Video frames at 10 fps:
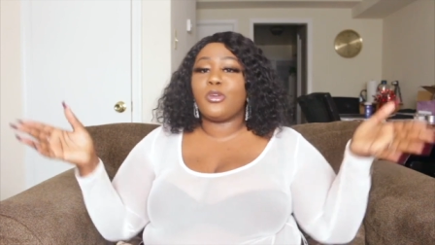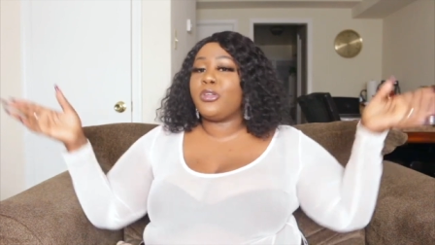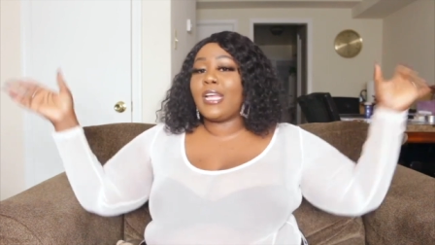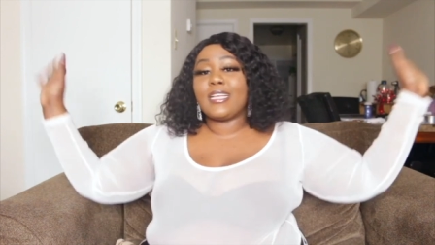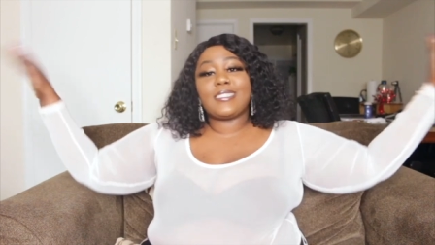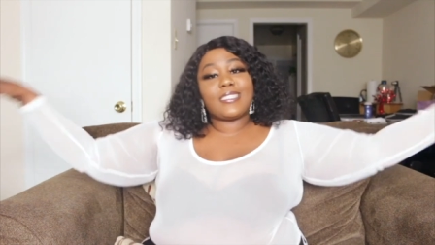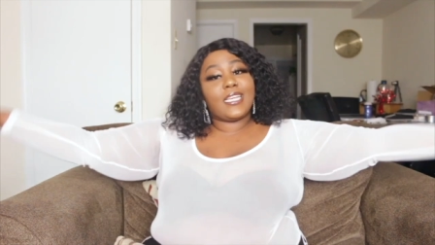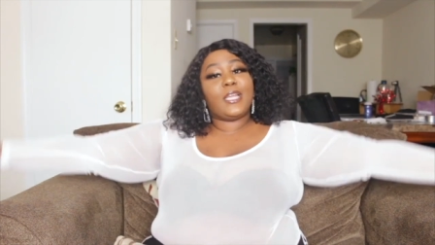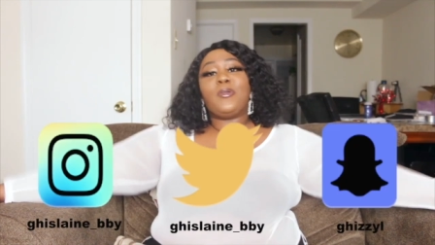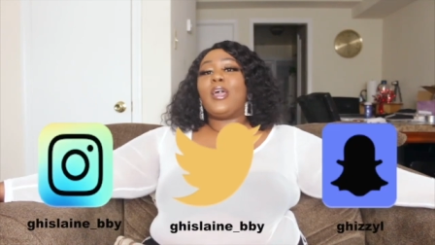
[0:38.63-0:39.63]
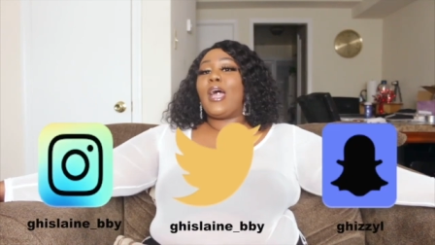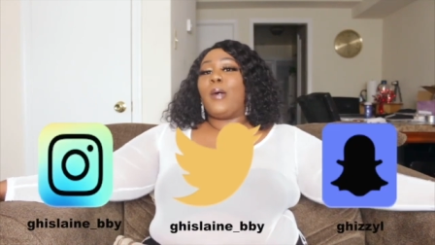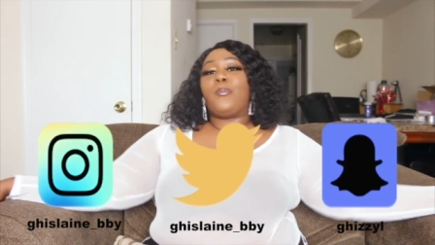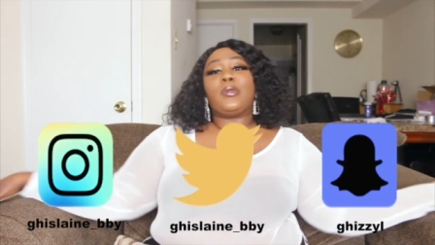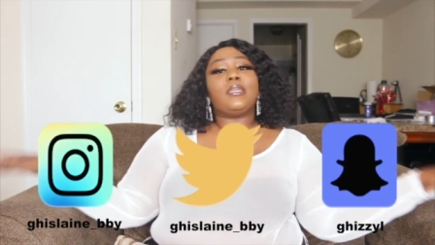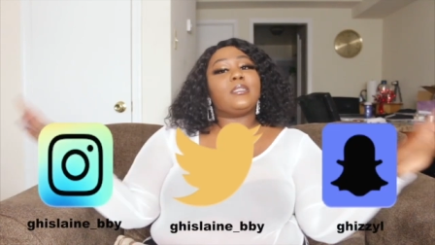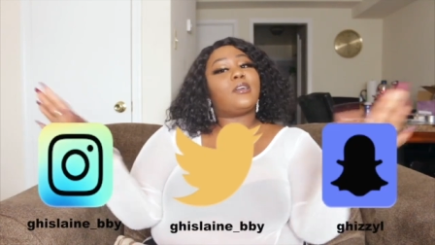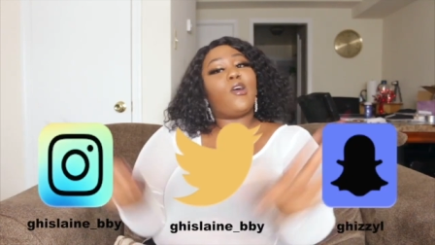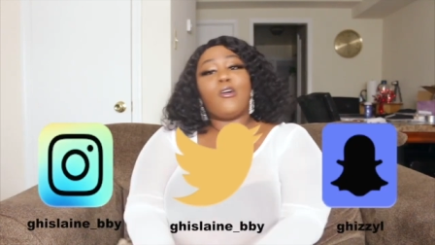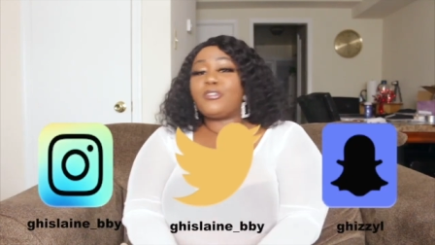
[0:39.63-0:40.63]
You guys see I'm pretty
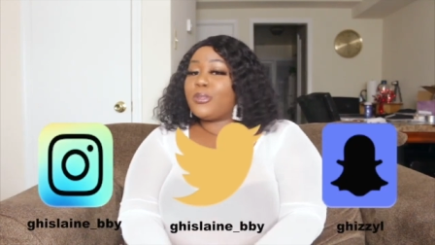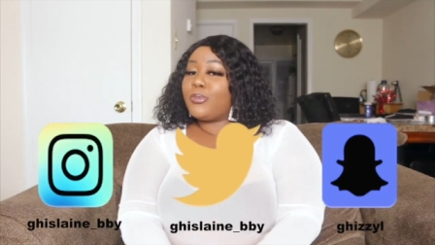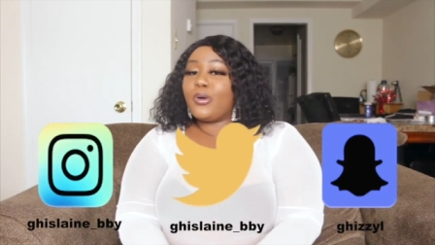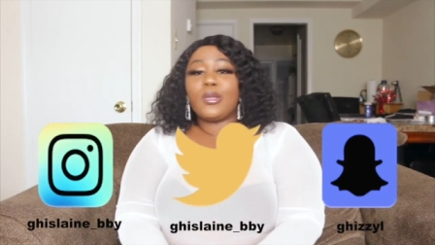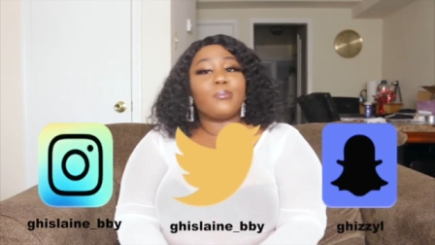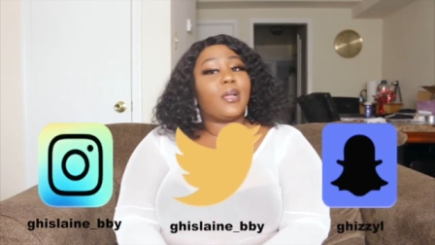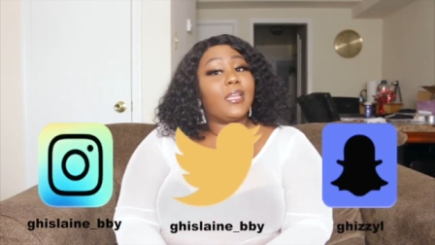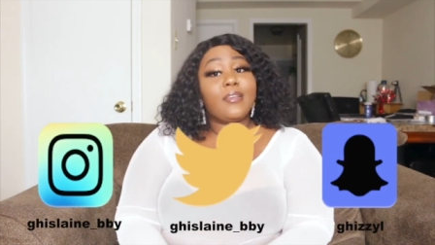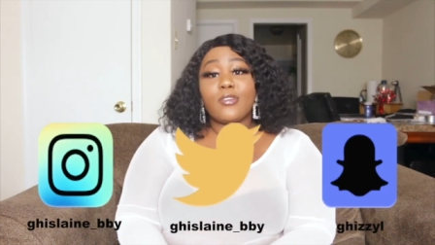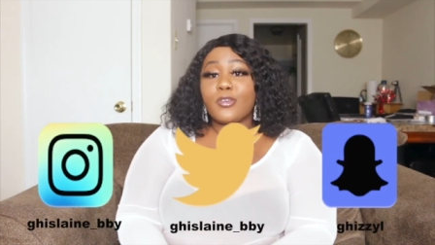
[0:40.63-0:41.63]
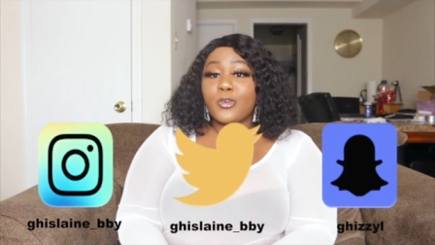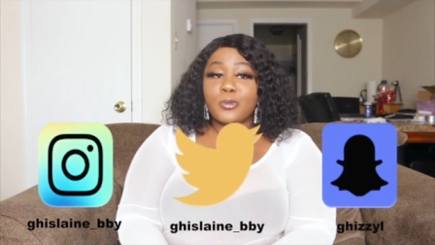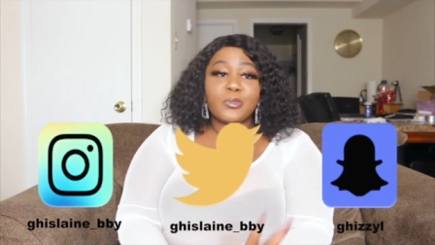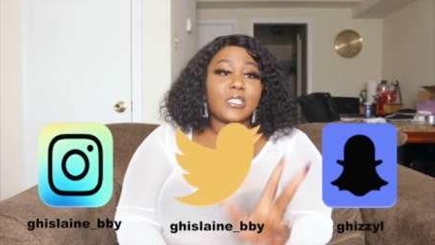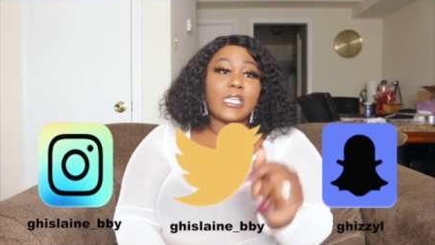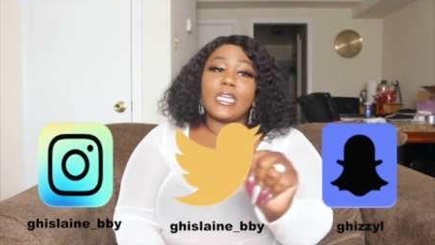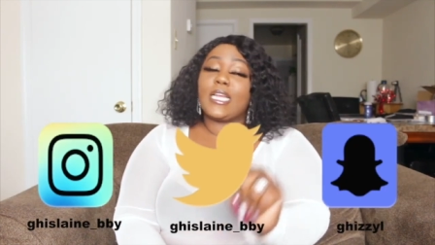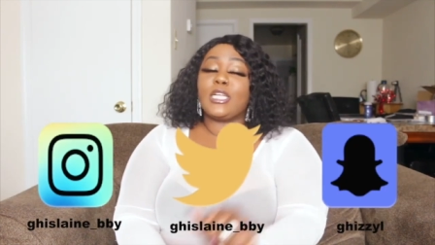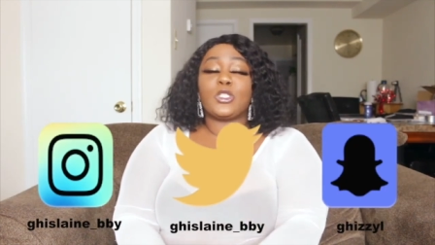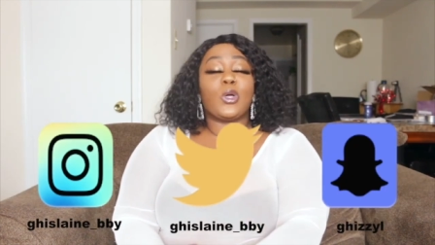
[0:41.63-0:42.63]
comfortable in my living room sitting
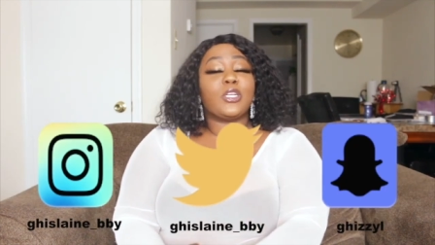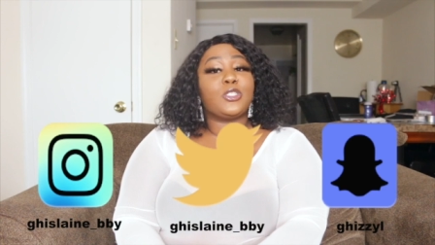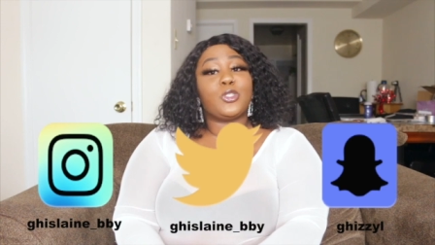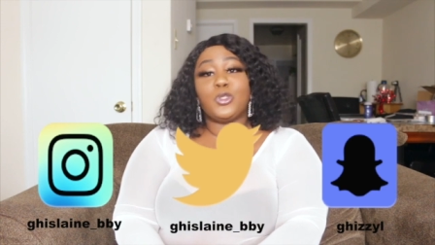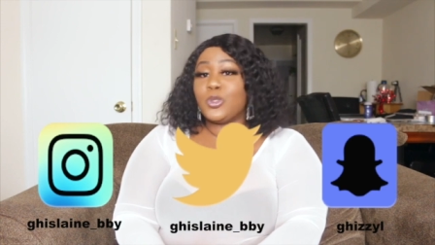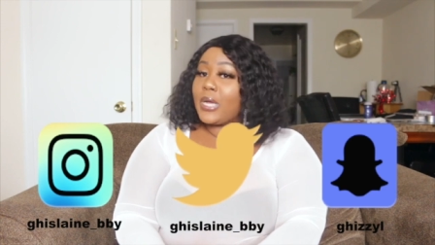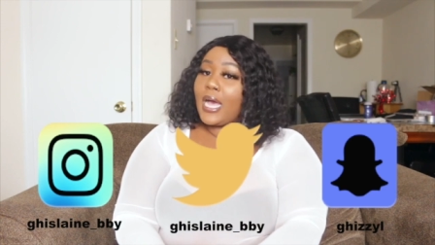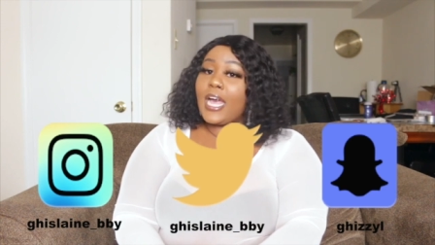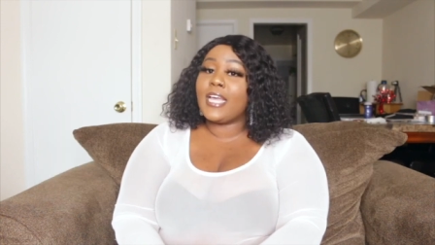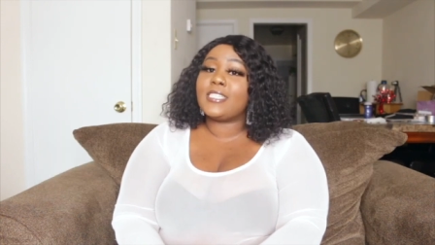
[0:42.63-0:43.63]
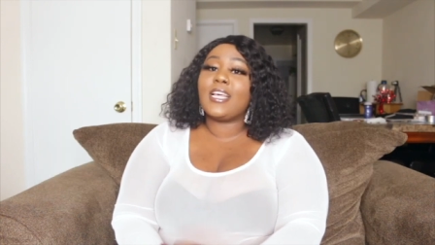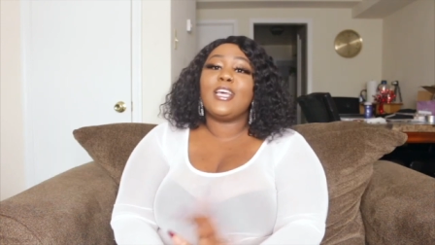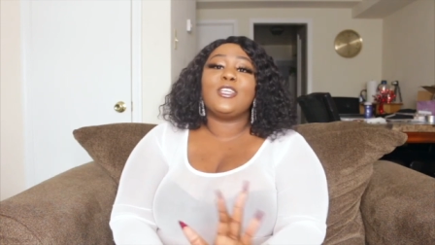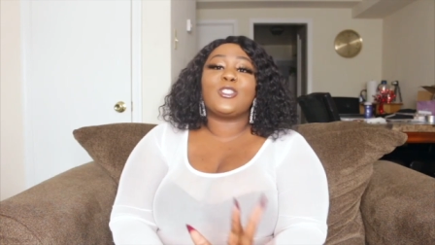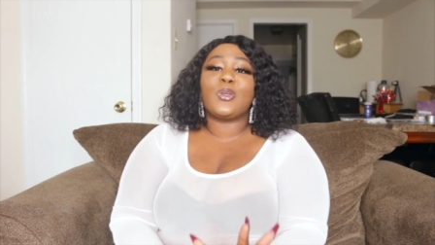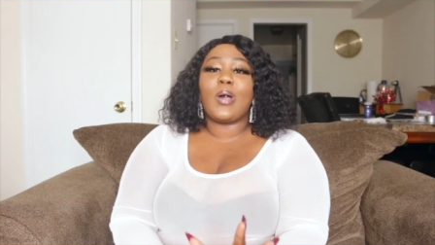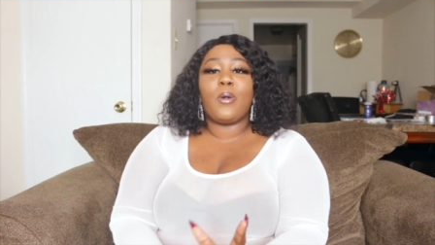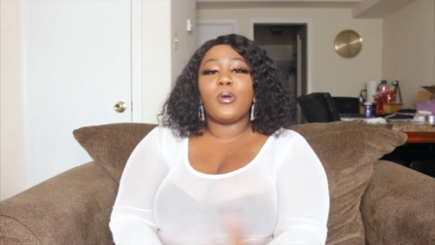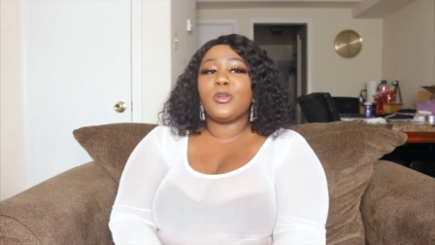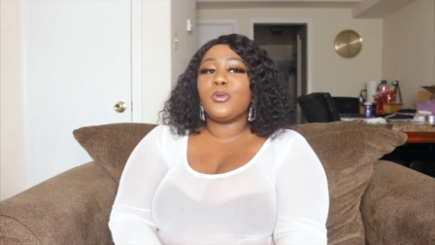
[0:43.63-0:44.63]
down talking to you guys, so I
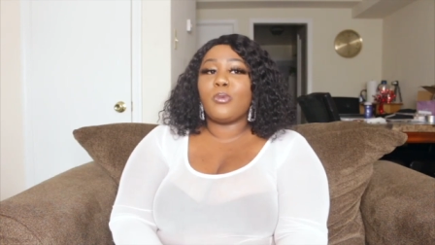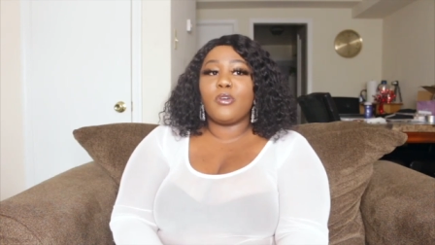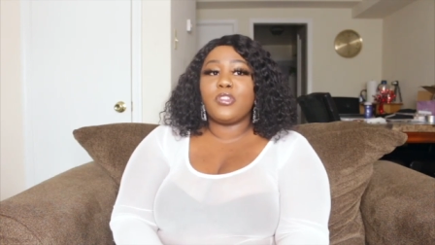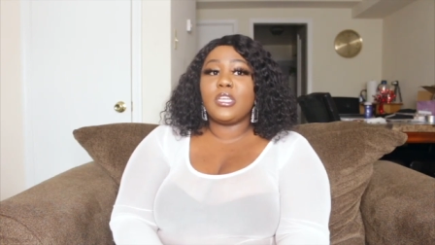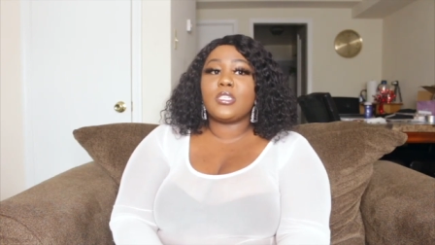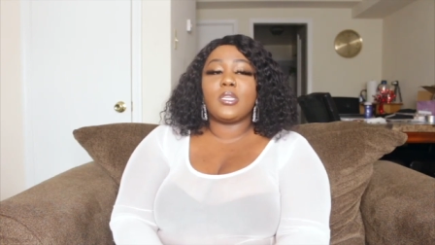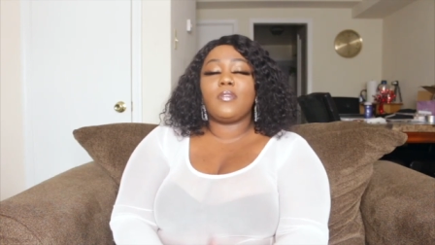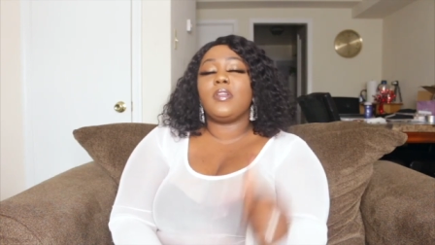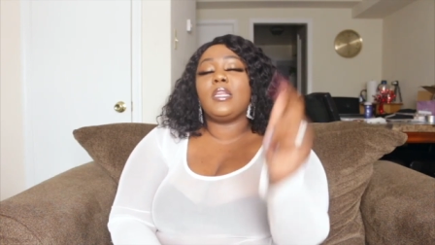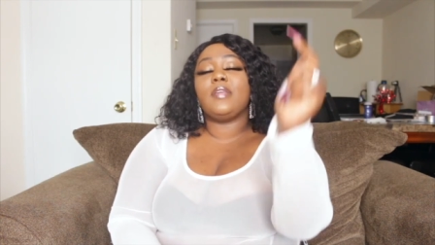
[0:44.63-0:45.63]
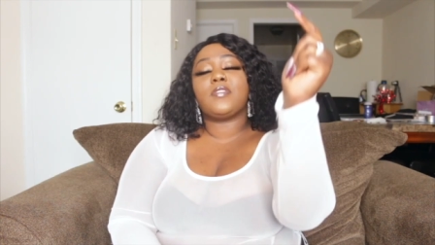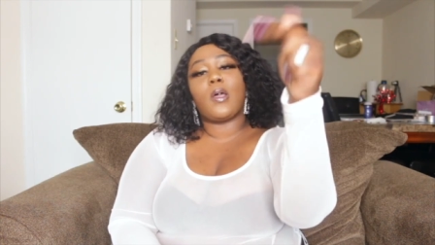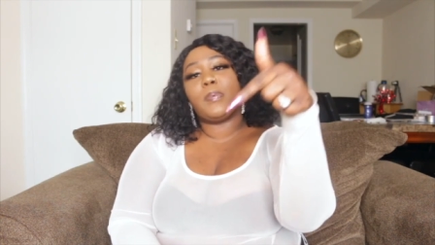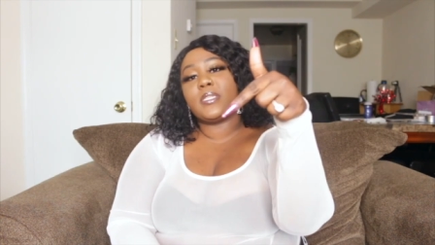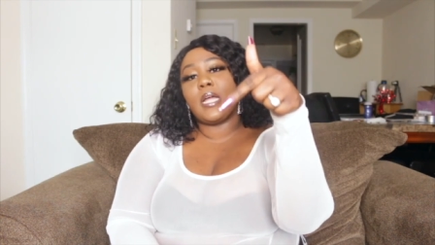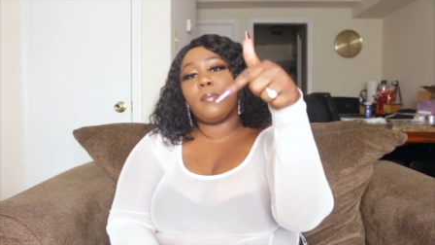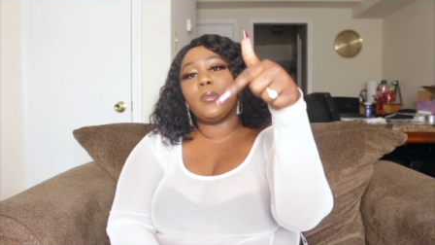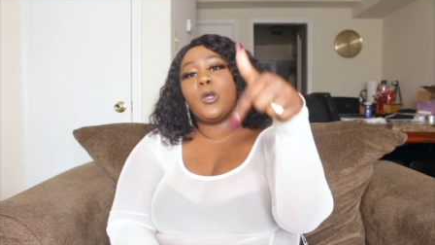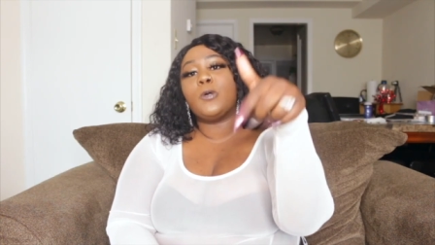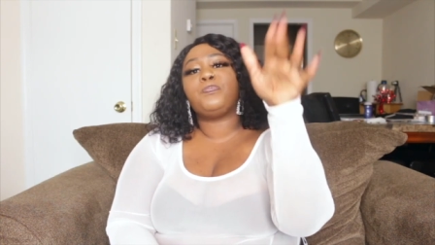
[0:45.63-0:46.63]
want to do more of these. So definitely leave topics down
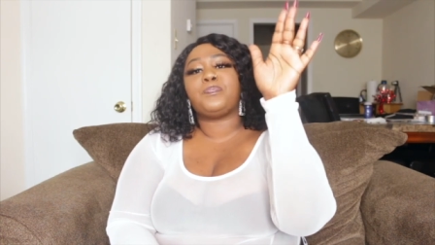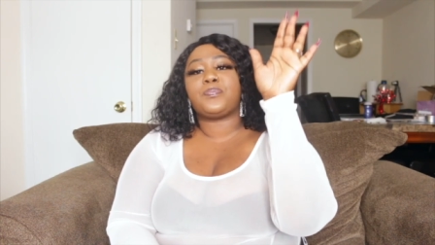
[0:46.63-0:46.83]
below